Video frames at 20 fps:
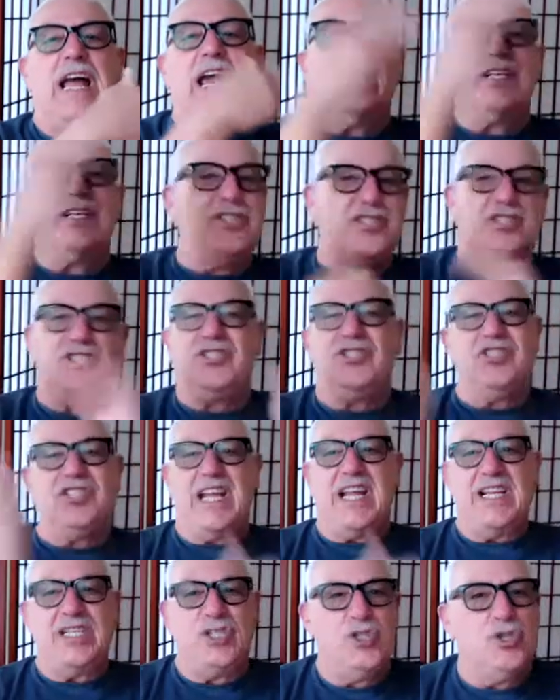
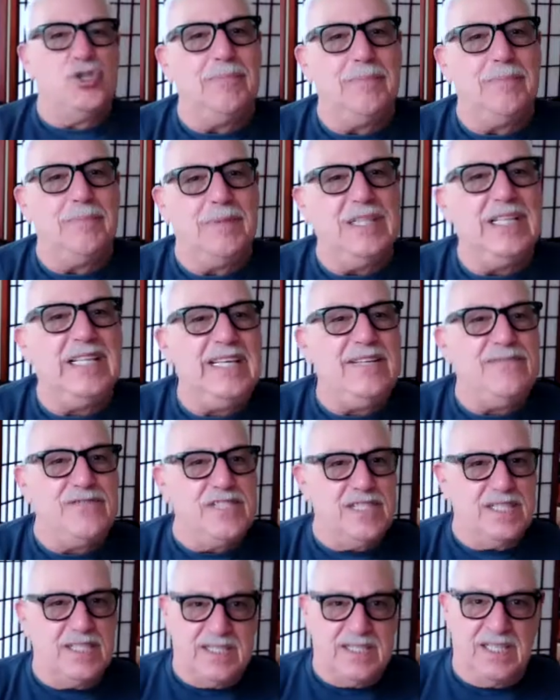existential beliefs
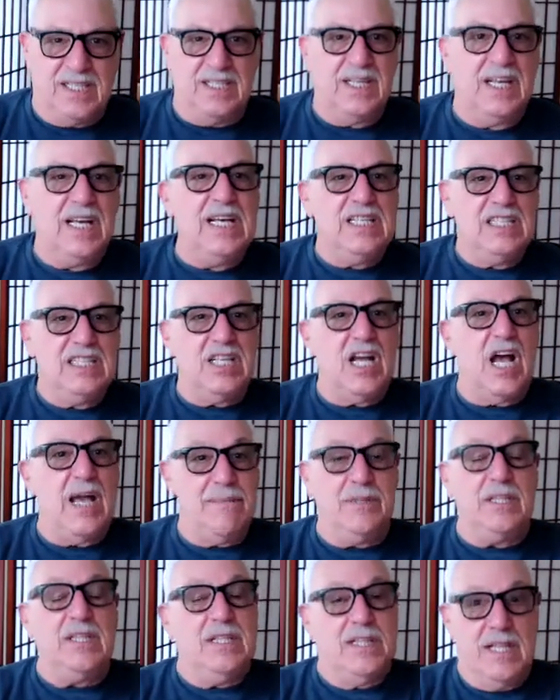at the
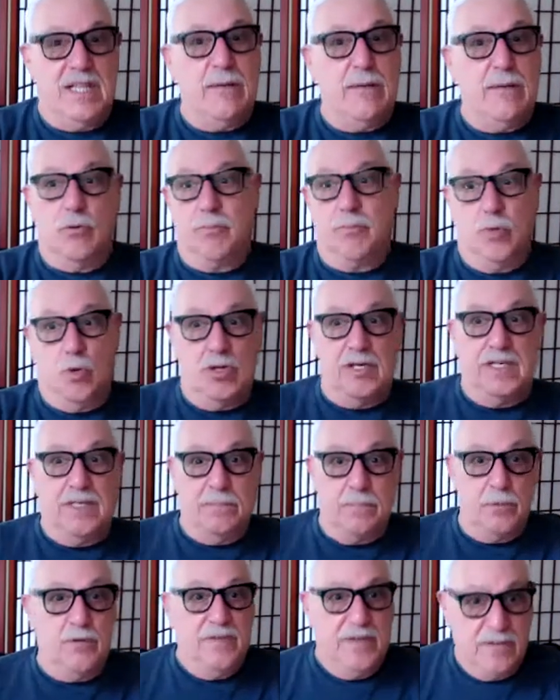time that they were born and
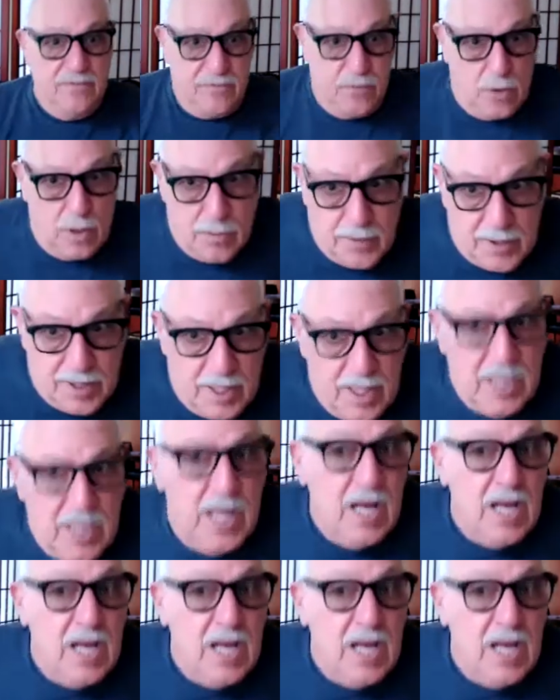moving forward.